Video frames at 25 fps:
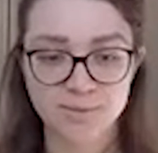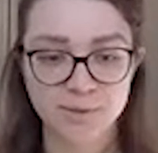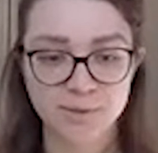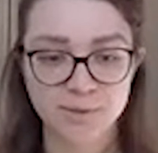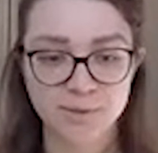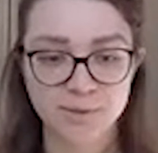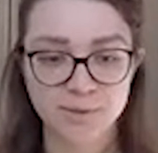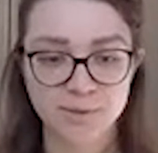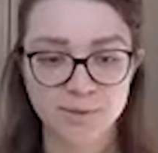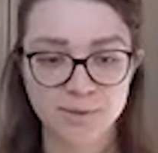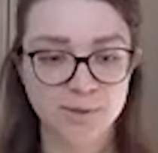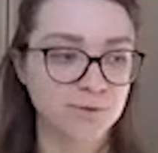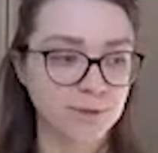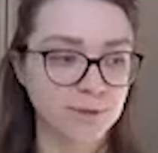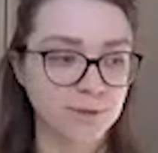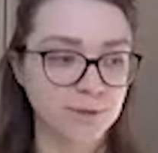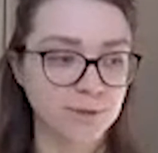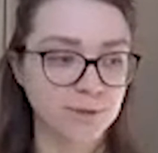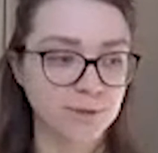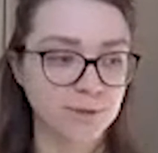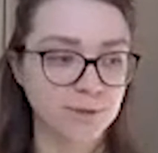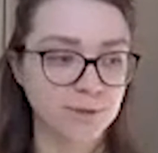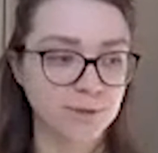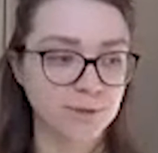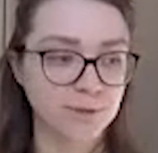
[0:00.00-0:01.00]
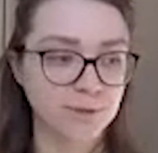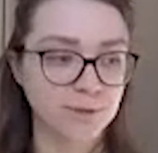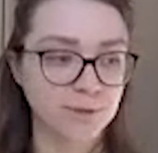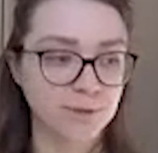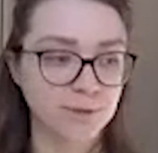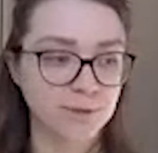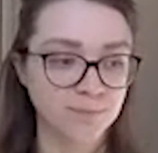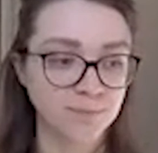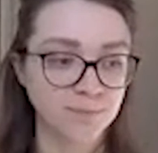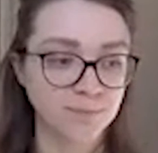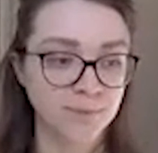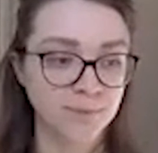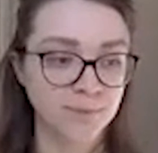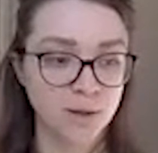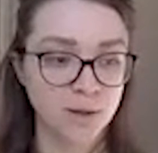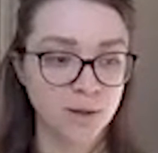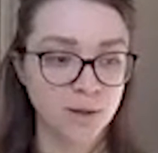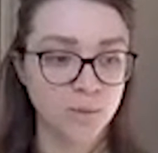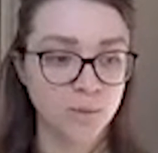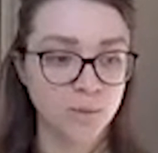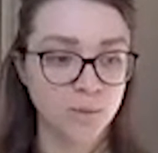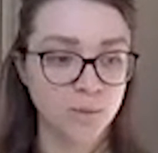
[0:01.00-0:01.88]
in, because, for example,